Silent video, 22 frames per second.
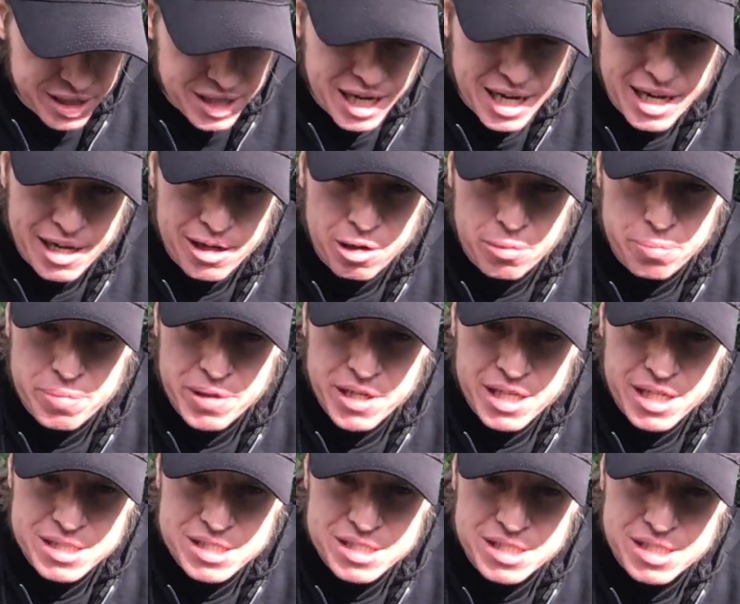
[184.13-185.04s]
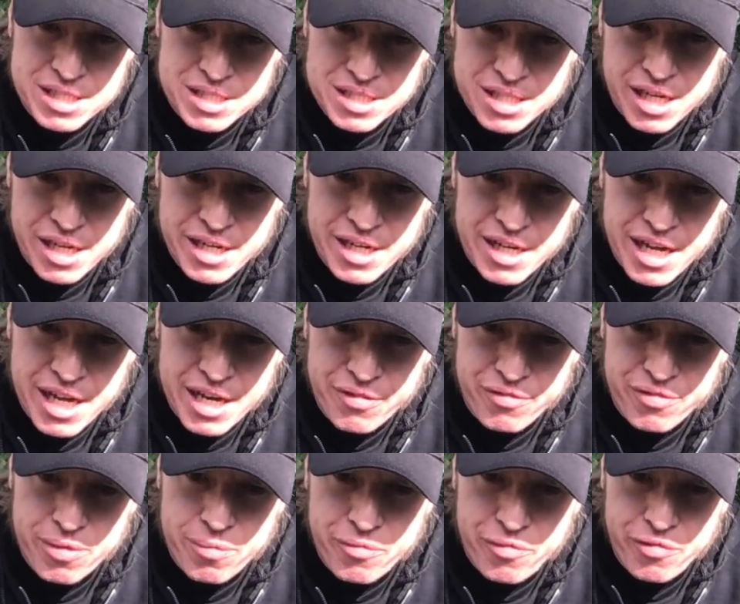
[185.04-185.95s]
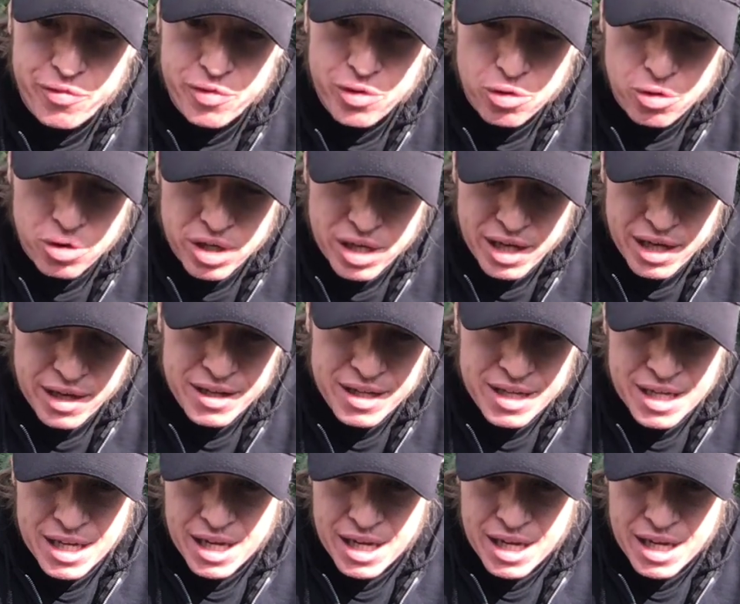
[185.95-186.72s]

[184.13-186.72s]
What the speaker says: Kyle Pitts, the tight end from Florida.